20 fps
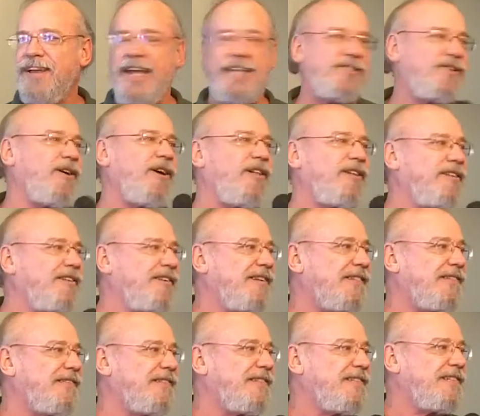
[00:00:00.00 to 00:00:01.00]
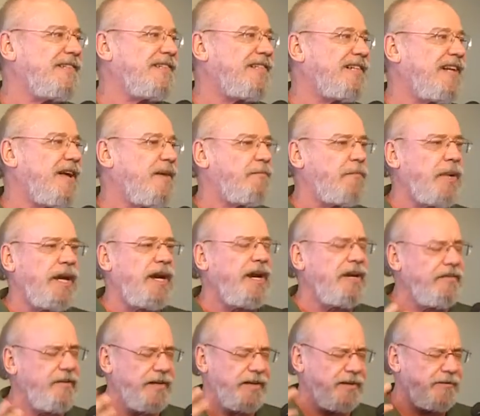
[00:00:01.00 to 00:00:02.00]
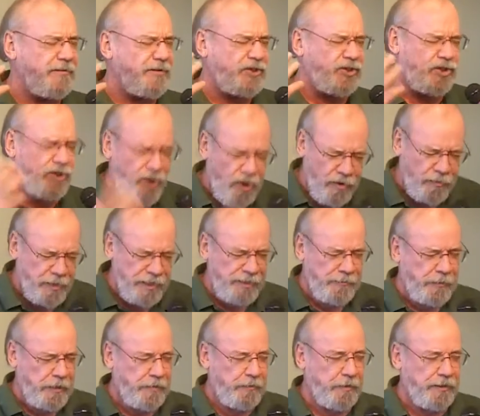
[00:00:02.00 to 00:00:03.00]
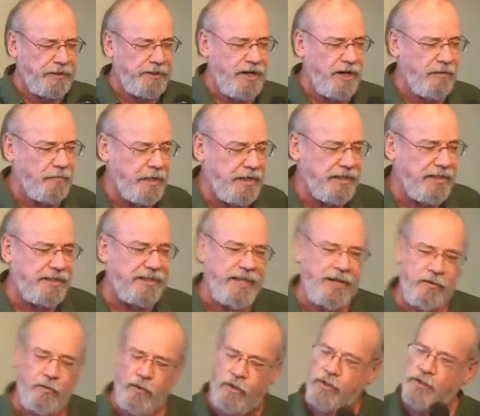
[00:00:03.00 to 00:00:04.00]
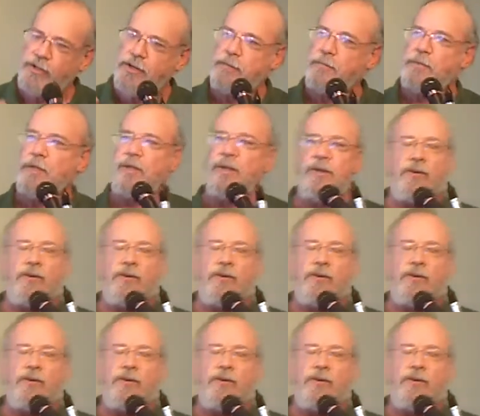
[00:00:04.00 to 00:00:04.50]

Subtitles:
That's all. But I've had so many people tell me that they worship,